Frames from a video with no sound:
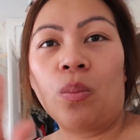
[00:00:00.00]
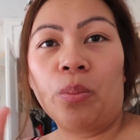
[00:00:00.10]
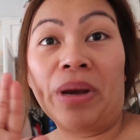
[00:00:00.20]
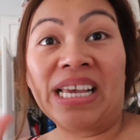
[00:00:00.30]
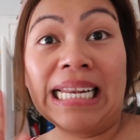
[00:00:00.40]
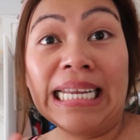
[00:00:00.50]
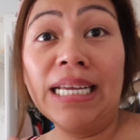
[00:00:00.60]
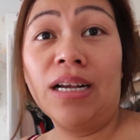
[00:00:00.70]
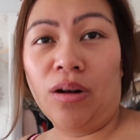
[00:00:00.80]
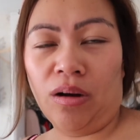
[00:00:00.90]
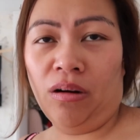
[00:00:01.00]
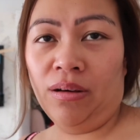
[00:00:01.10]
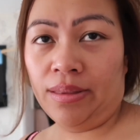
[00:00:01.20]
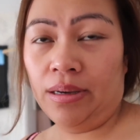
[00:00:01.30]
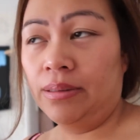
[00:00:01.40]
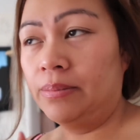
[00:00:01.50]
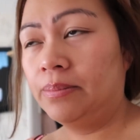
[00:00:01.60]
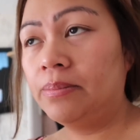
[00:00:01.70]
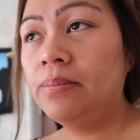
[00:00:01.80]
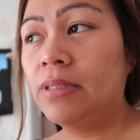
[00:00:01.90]
my cleaning cloth
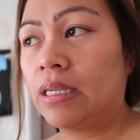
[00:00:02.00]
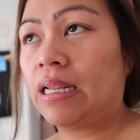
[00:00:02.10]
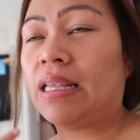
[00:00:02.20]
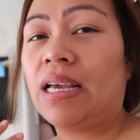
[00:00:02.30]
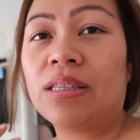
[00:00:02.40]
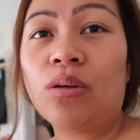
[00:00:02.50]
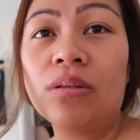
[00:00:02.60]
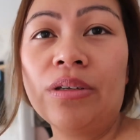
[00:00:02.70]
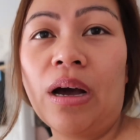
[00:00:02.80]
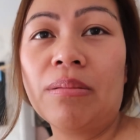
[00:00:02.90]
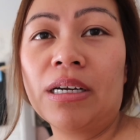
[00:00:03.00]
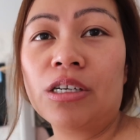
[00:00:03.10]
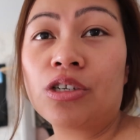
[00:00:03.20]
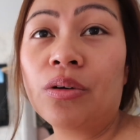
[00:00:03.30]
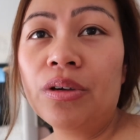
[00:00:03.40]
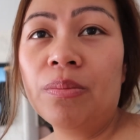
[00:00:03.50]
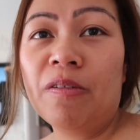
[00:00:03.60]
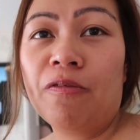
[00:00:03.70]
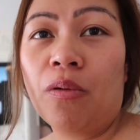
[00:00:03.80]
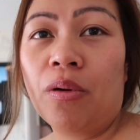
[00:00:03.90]
that I told you I'm gonna show you
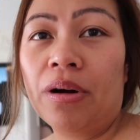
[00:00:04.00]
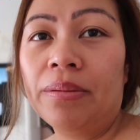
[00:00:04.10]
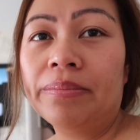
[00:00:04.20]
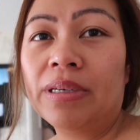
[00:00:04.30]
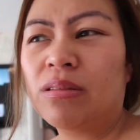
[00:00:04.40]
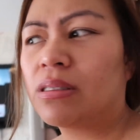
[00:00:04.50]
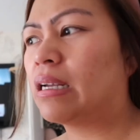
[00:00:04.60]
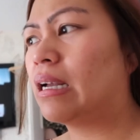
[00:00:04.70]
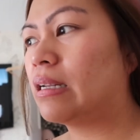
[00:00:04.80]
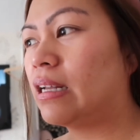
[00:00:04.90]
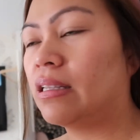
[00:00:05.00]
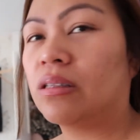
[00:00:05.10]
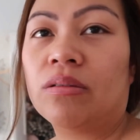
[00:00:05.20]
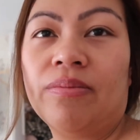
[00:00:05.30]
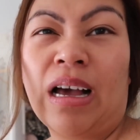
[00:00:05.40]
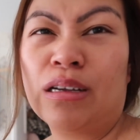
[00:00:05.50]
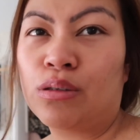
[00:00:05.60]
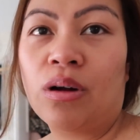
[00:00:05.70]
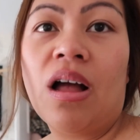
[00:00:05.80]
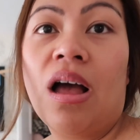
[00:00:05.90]
before, because I got nothing to vlog,
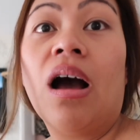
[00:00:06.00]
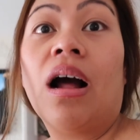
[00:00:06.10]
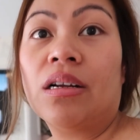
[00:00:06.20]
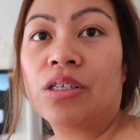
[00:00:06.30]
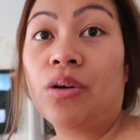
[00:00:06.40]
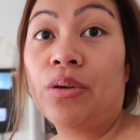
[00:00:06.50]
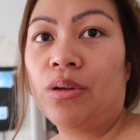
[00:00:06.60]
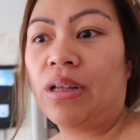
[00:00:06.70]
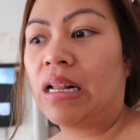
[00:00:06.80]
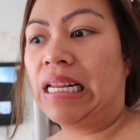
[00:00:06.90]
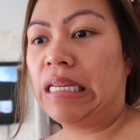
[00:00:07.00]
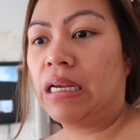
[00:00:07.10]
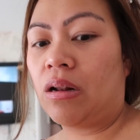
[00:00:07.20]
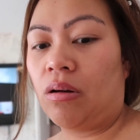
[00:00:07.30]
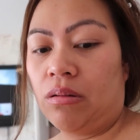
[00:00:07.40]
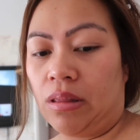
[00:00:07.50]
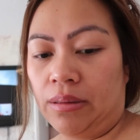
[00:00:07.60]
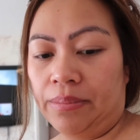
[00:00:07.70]
so I'll show you the cleaning cloth,